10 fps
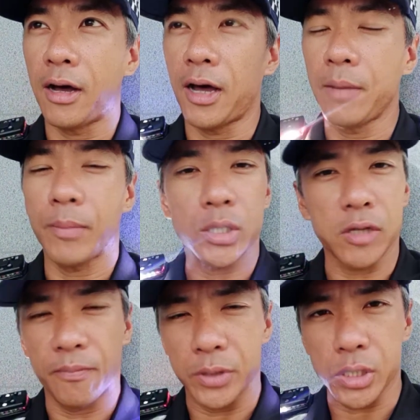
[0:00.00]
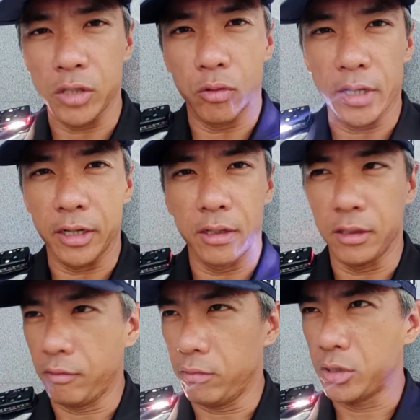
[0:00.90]
I myself personally don't like
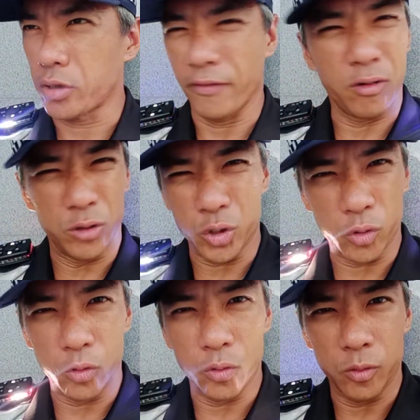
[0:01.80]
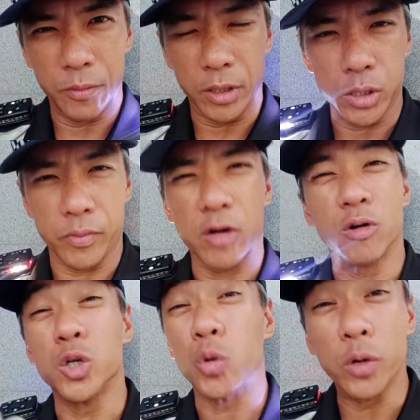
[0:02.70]
the word traffic control because it's very
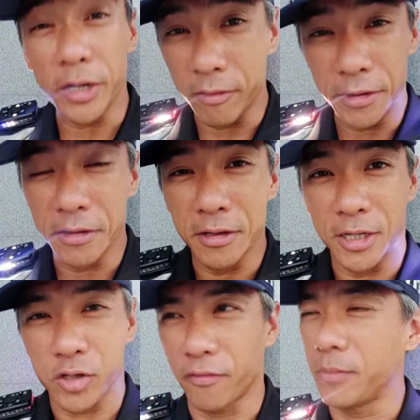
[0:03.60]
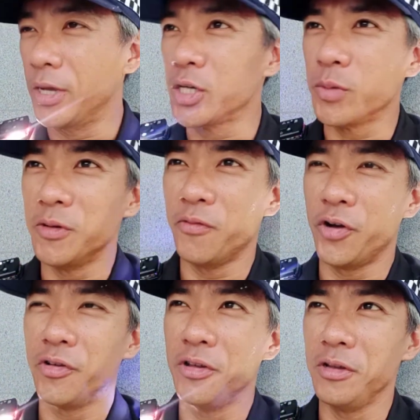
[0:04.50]
controlling, right? Then traffic management,
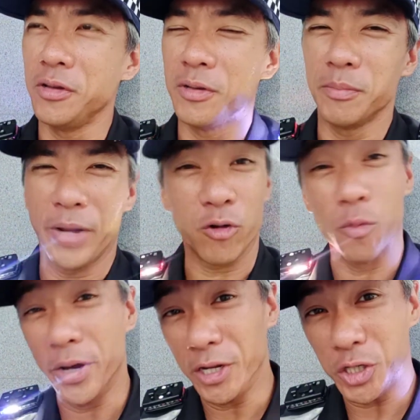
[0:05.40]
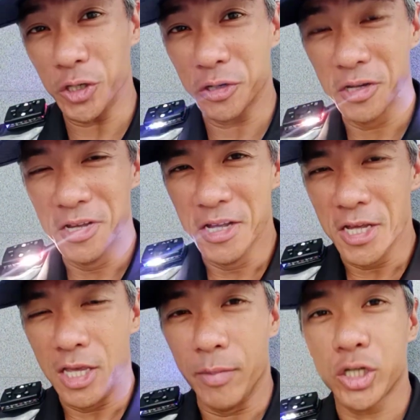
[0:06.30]
very micromanaging.
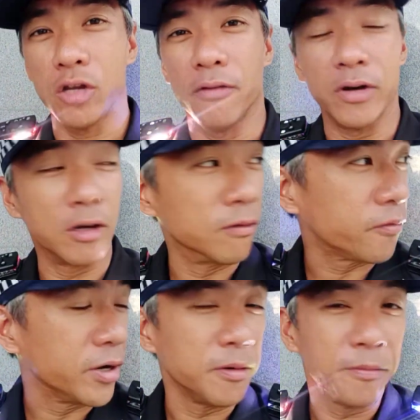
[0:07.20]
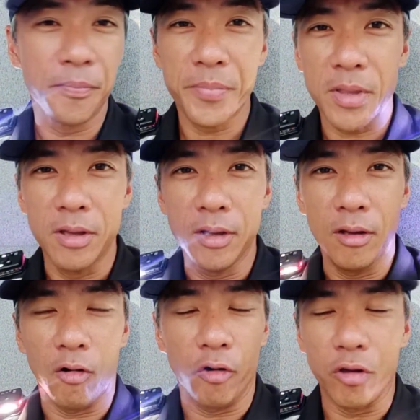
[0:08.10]
Imagine you have a girlfriend
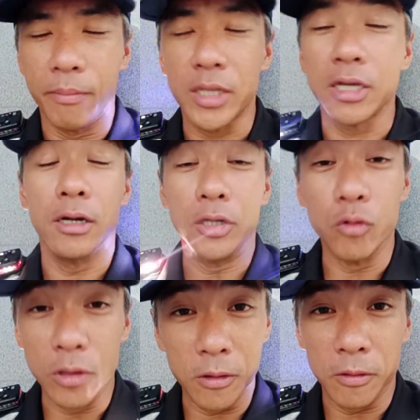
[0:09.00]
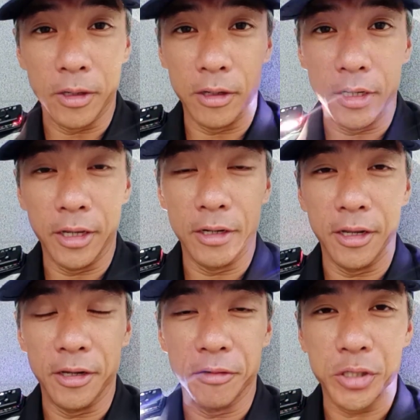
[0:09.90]
or you're meeting a new girl
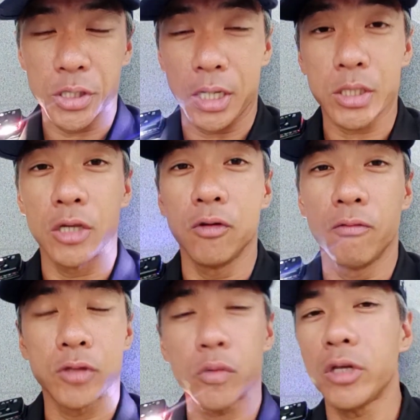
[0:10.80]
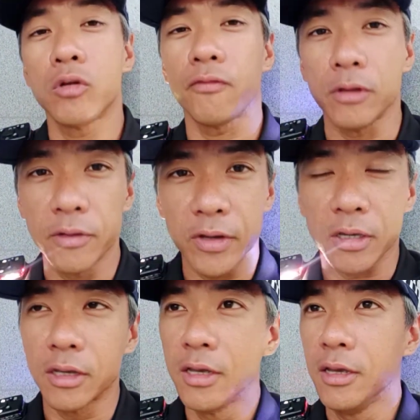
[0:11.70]
and she's asking you, so what do you do for a
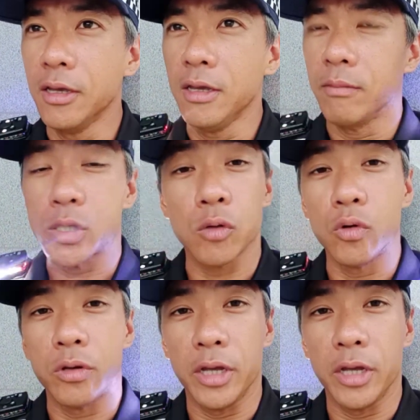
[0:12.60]
living, Mr. Woon?